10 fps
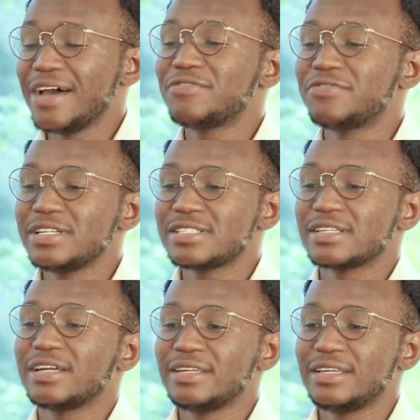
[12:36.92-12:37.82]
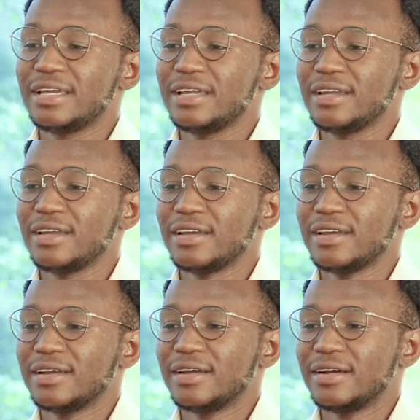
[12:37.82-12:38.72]
see every
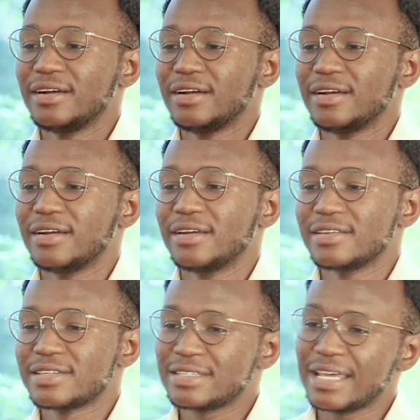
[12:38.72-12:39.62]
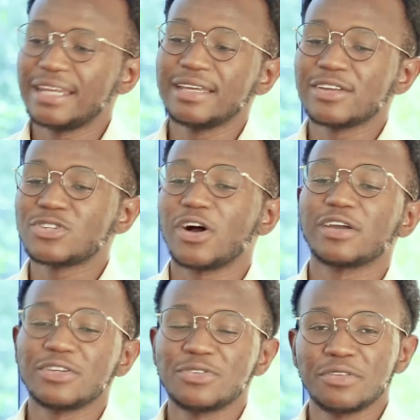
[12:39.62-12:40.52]
Sunday standing and
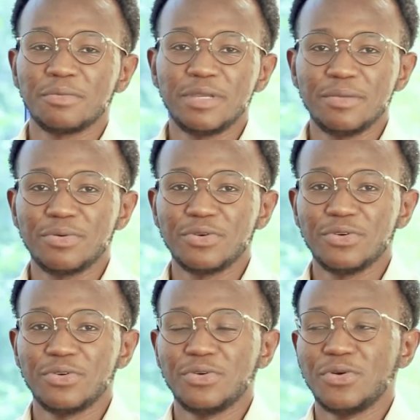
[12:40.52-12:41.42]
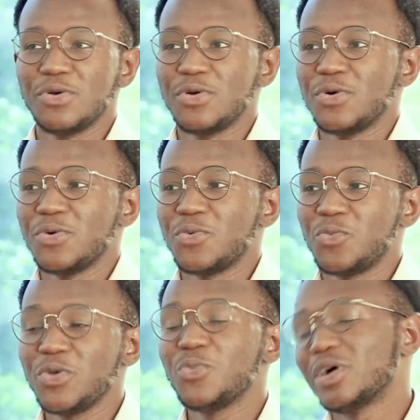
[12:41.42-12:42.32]
talking to the people,
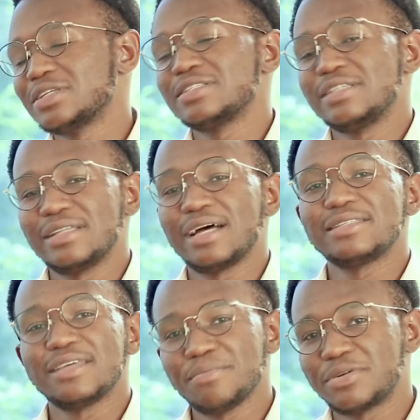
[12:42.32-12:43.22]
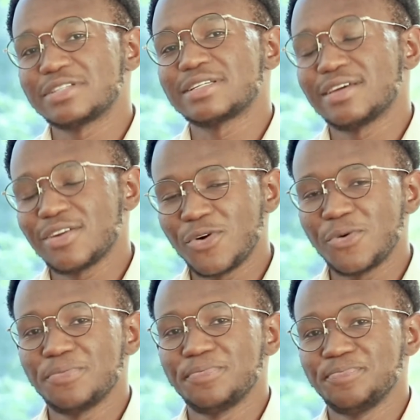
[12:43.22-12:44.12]
we want to see that same person at home.